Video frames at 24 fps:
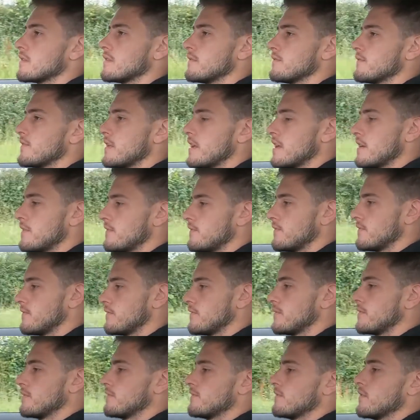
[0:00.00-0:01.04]
5th,
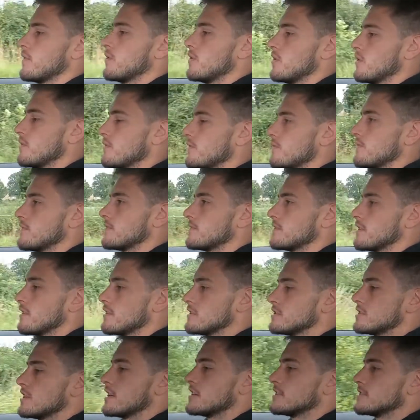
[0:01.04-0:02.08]
4th, so
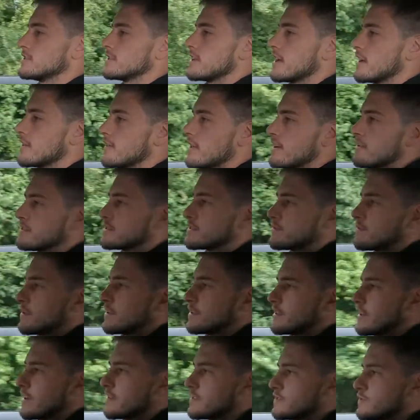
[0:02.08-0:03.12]
it's changed down there as I
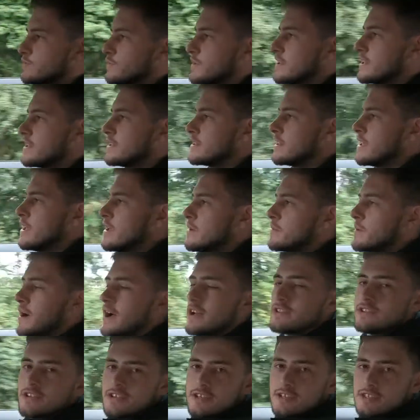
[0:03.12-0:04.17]
went down speed. But
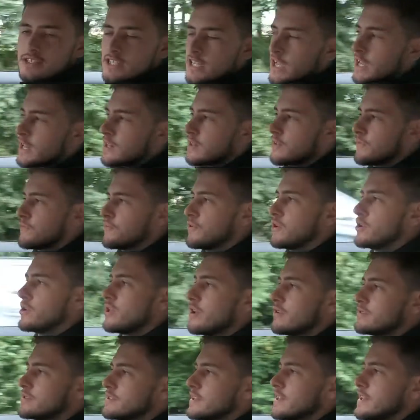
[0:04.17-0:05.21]
as you can tell, through
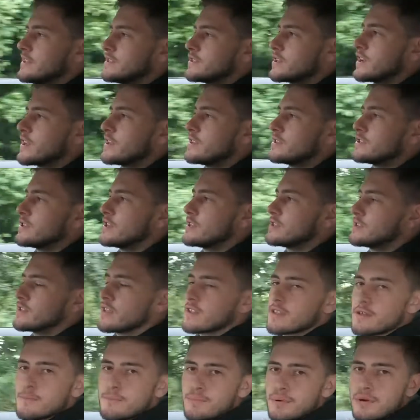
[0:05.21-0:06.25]
those gear changes,
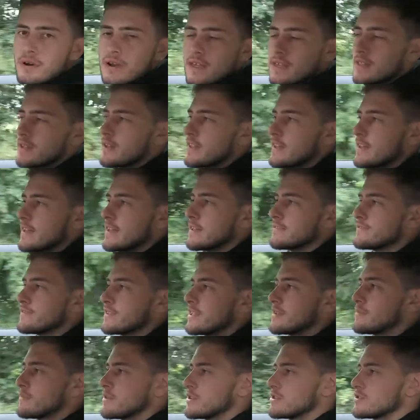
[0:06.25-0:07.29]
completely
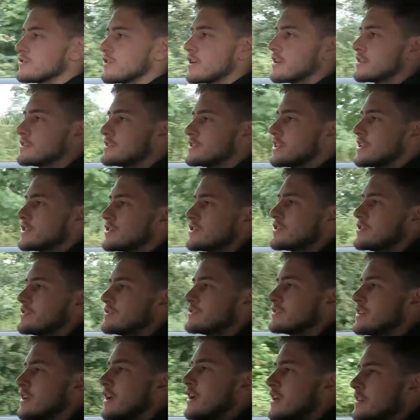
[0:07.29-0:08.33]
seamless
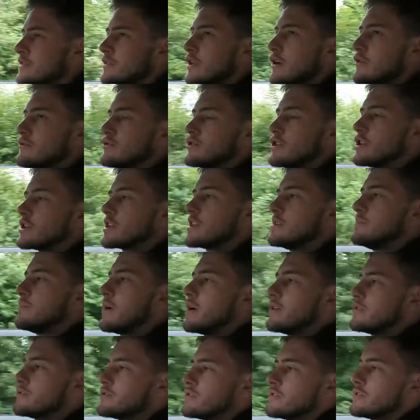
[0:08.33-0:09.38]
transitions, no jerky
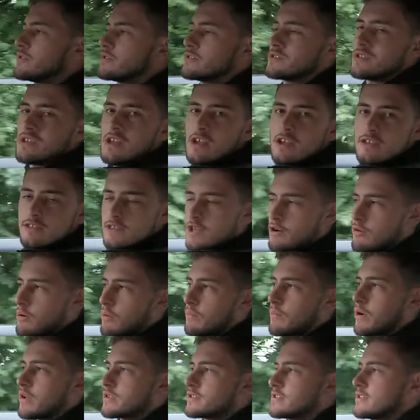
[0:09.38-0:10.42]
motions, no
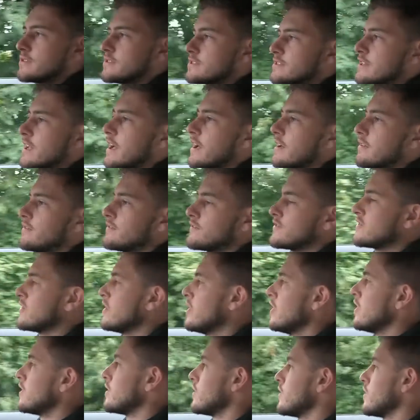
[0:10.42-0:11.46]
unwanted sounds,
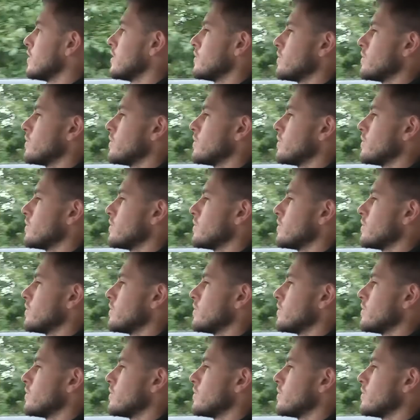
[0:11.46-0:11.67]
all